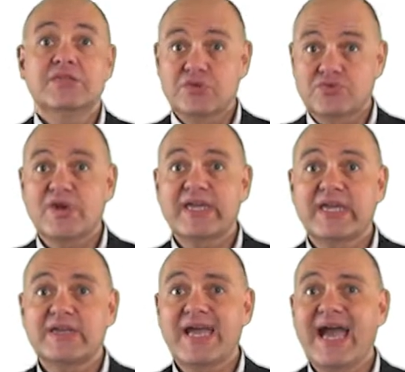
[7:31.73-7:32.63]
The
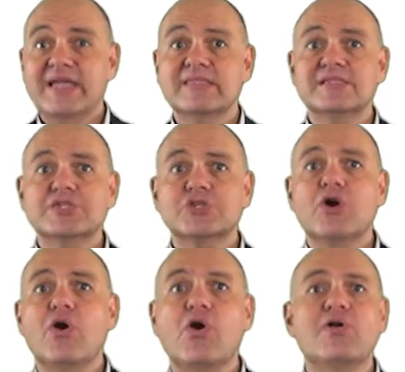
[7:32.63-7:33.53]
tracker
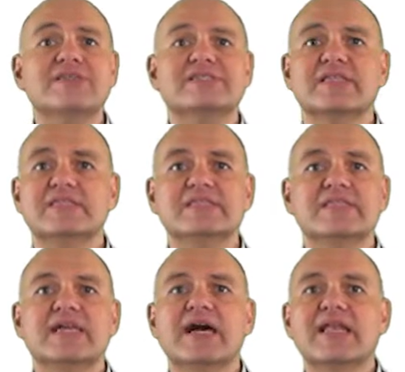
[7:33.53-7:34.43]
handles all
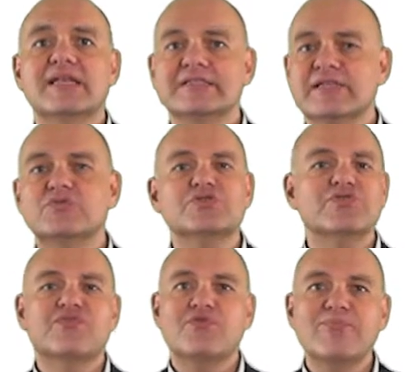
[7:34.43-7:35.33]
statistical and status
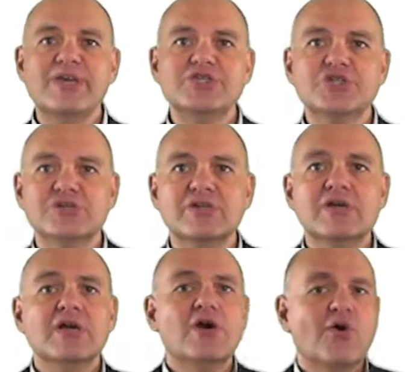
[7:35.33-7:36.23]
information
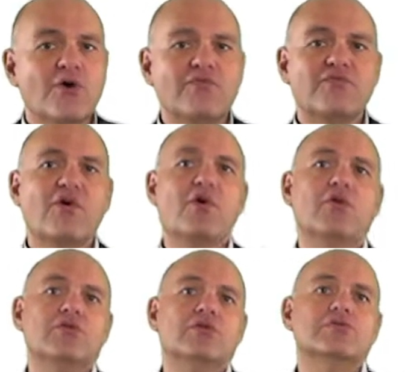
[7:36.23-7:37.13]
of
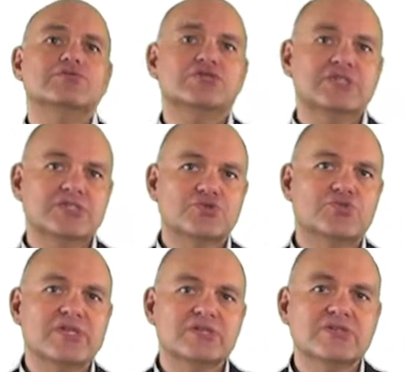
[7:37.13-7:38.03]
all nodes in its
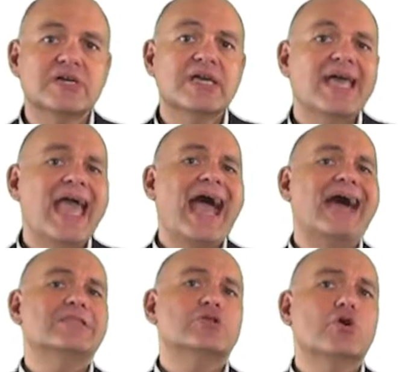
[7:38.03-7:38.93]
region,
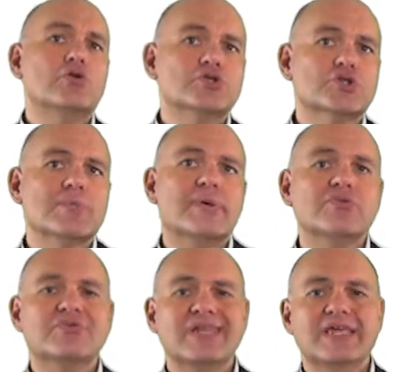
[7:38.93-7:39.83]
and also
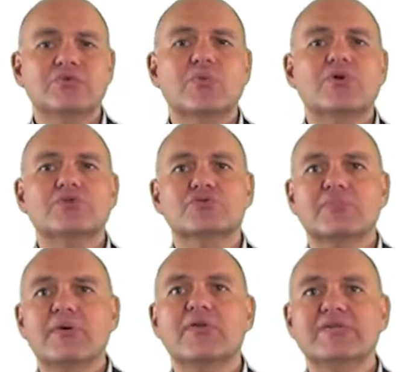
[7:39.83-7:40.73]
about network
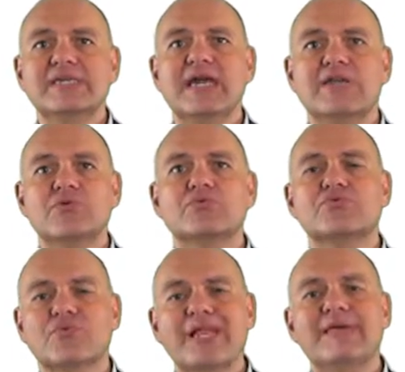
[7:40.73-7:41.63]
topology and other
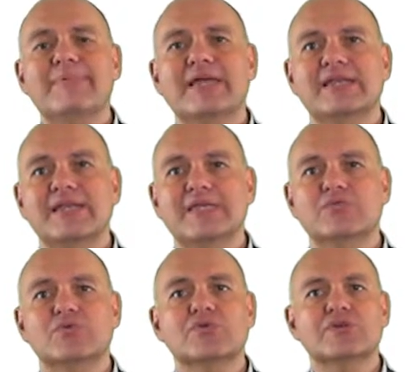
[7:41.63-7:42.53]
relevant
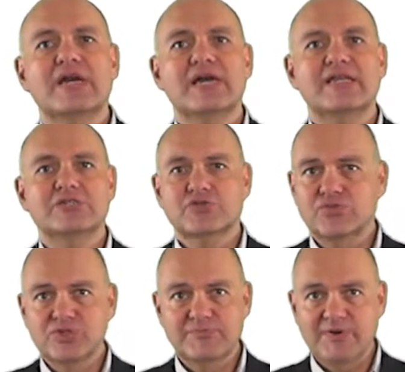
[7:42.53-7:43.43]
network and
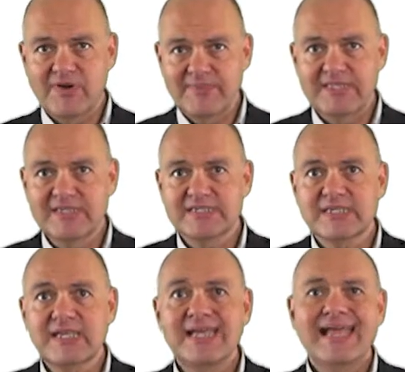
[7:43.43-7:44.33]
storage
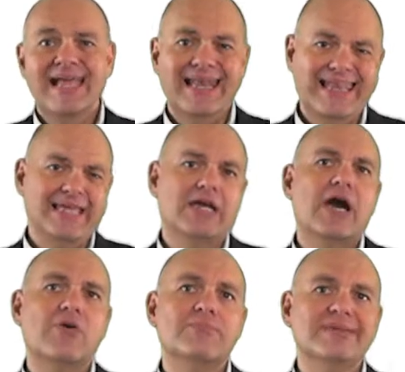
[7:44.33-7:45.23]
parameters, like
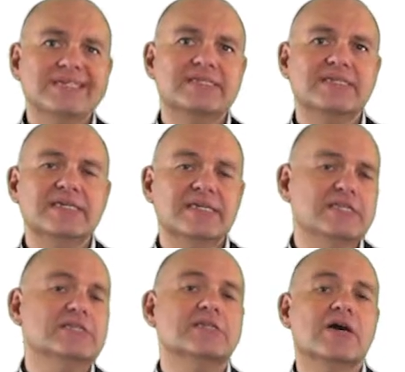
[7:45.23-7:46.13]
how busy
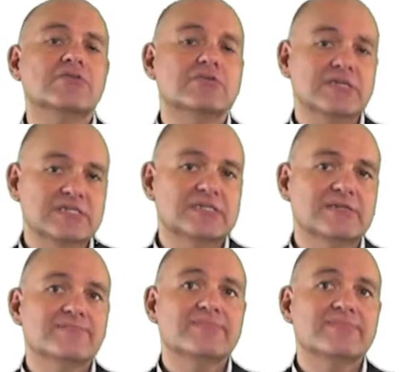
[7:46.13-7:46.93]
each node is.